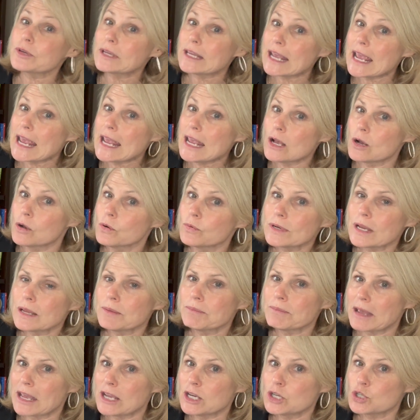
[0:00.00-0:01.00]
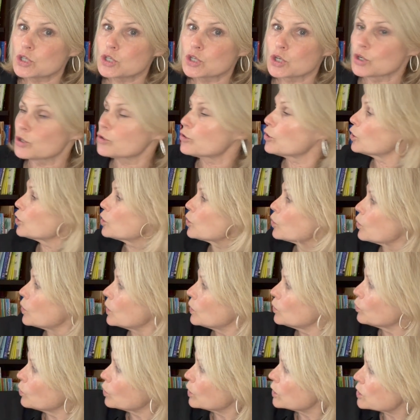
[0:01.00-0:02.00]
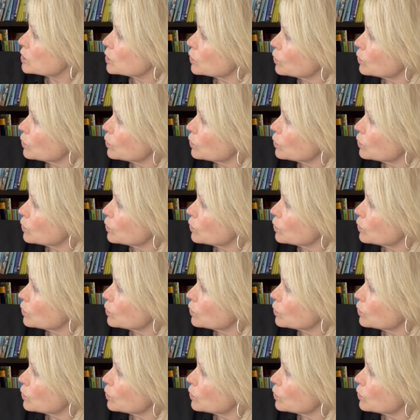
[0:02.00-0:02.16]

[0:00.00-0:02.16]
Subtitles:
count and make sure they're going 1 to